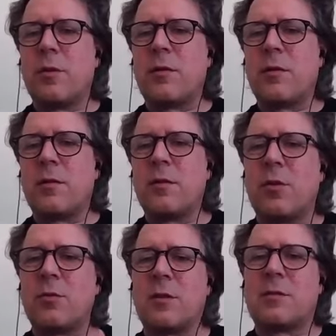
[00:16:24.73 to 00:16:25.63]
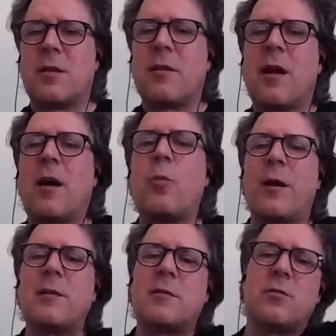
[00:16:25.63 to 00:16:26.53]
But it shows us that there are
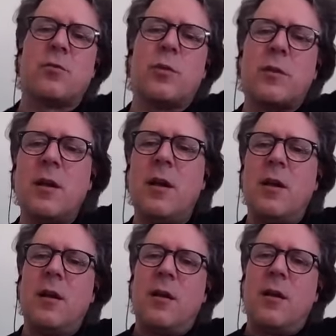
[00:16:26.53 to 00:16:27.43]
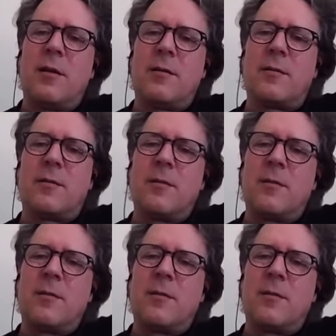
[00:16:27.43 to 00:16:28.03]
ways to do it, and